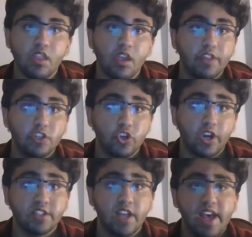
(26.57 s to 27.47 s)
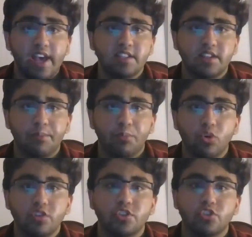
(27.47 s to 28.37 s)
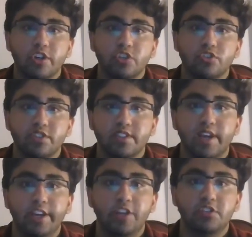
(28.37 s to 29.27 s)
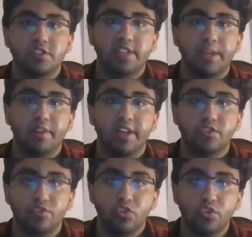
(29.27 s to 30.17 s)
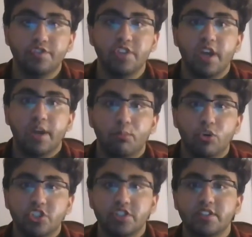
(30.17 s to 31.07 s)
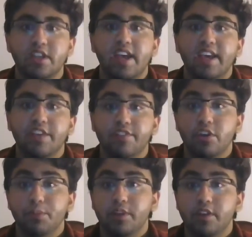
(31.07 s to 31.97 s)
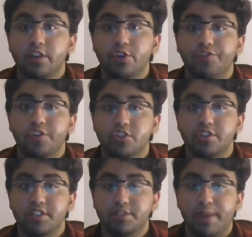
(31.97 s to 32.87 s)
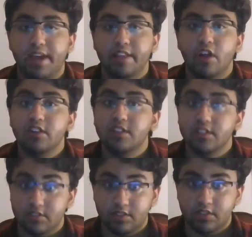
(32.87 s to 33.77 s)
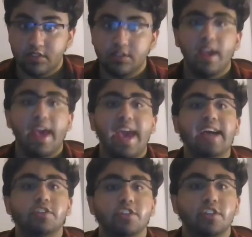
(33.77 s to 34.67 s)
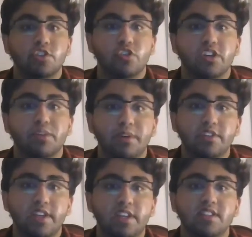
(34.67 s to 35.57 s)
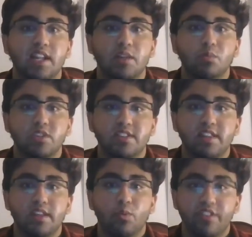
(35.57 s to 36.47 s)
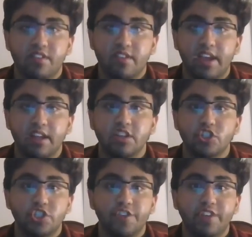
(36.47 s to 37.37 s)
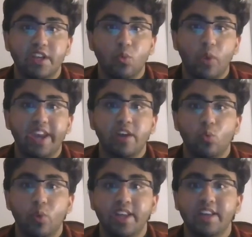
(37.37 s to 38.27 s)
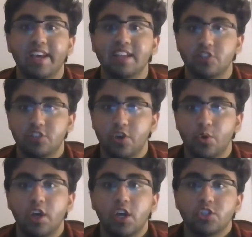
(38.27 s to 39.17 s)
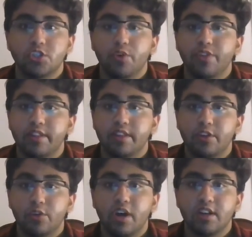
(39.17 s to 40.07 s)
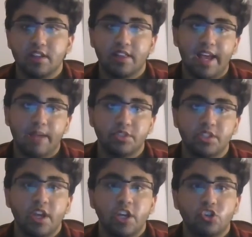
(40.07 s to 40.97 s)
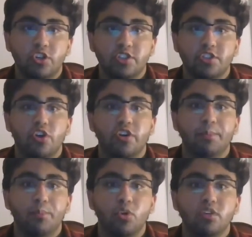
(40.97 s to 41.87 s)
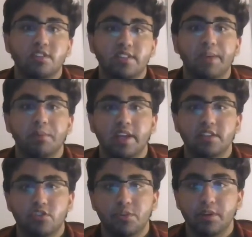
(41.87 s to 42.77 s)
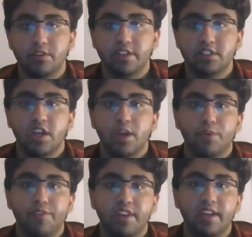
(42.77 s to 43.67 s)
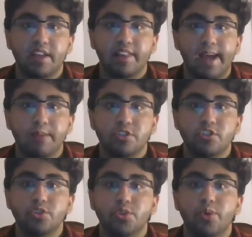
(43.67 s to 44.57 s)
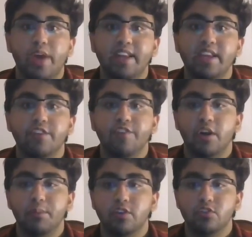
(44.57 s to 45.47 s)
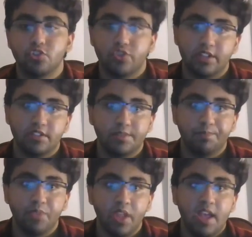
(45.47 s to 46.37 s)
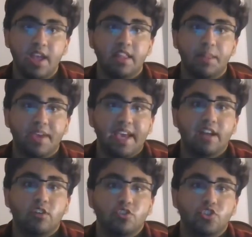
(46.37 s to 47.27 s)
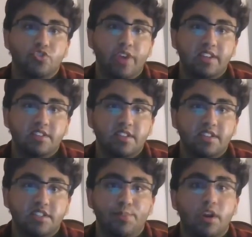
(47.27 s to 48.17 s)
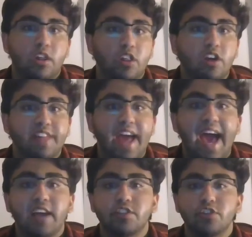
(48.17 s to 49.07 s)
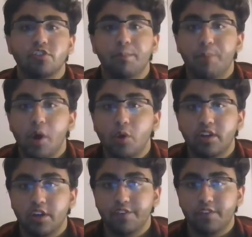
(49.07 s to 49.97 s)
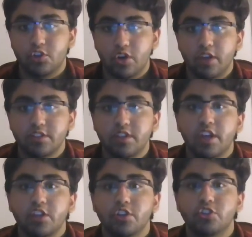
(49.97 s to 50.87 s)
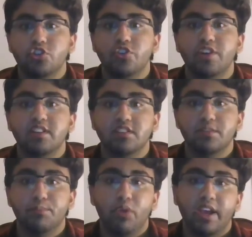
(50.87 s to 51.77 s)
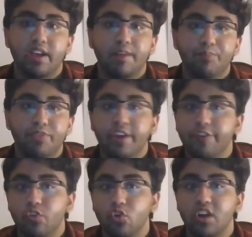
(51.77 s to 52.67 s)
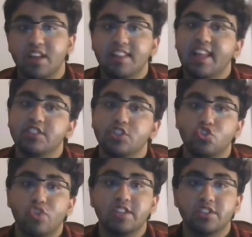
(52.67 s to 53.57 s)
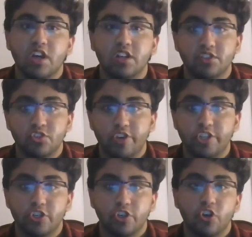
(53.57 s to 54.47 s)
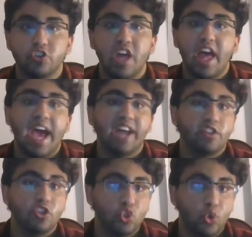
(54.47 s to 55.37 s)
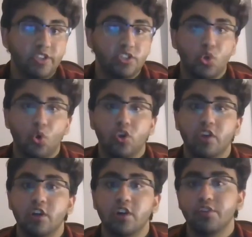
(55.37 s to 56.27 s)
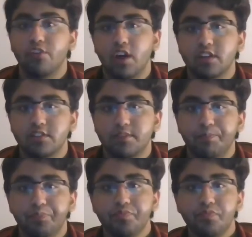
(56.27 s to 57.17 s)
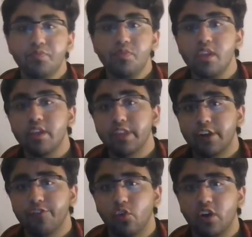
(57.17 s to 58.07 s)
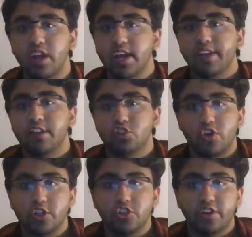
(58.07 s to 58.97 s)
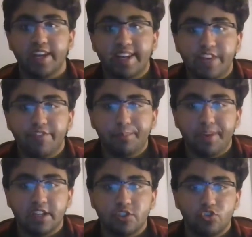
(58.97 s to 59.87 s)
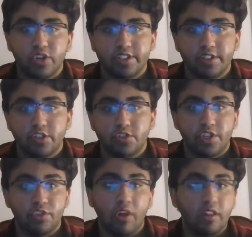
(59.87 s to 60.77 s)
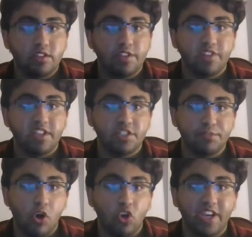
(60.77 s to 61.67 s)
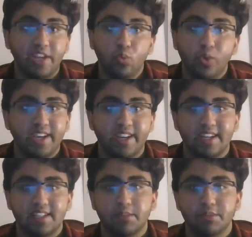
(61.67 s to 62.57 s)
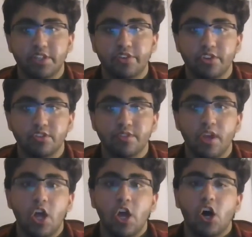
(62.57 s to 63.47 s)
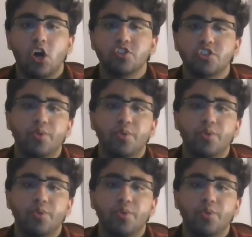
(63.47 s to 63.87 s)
The truss is an important structural design used to stabilize roofs, bridges, given their ability to efficiently span long distances, and to construct buildings that can withstand shifting weight, wind, and snow, so that they do not collapse. Trusses are an important stabilizer to buildings, preventing collapse due to any environmental stress. The mechanical stress is spread along the axial component of the truss to ensure it doesn't break. Therefore, less stress concentration occurs at the joints or along the rods. Therefore, the structure can even be constructed using relatively small and weak connecting materials. Also,